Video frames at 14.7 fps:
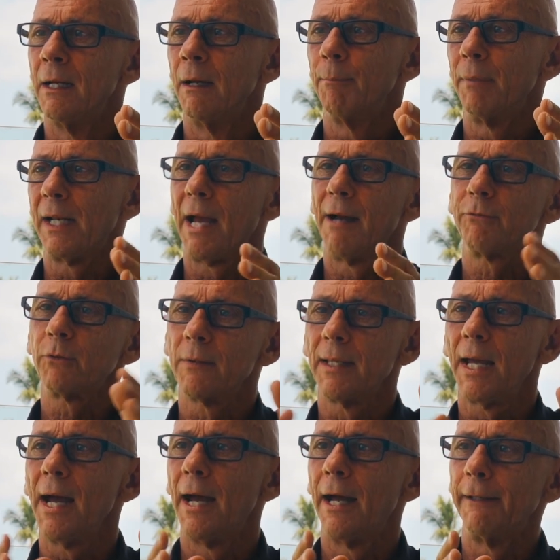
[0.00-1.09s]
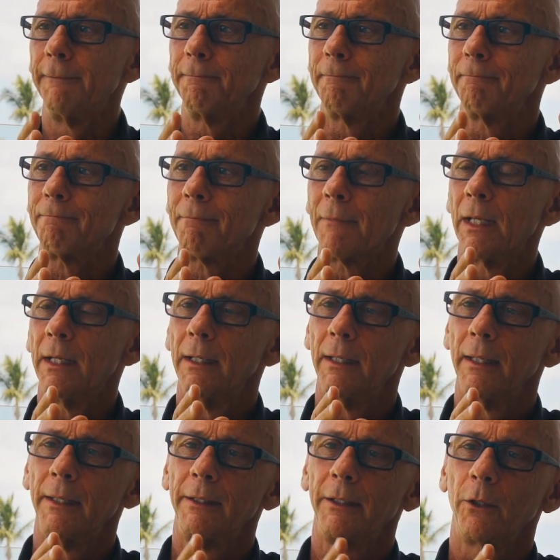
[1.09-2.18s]
But after that,
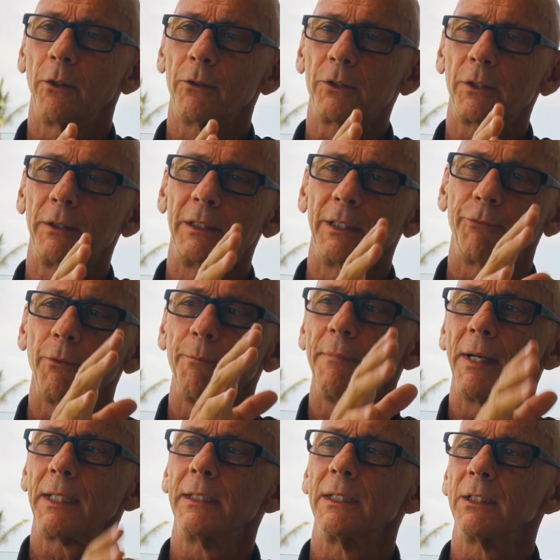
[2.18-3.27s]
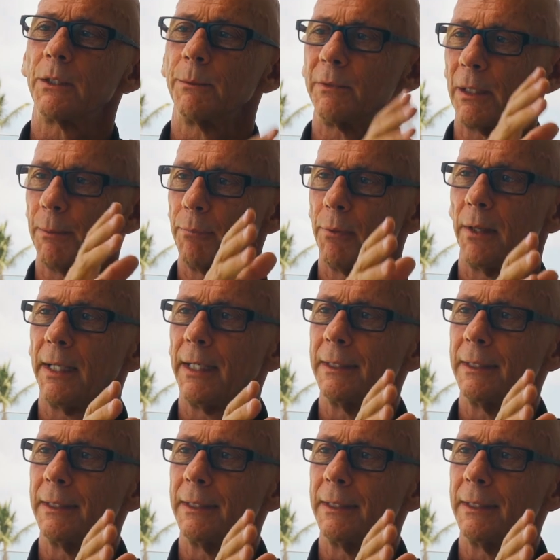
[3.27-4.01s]
there's different mechanisms at play, and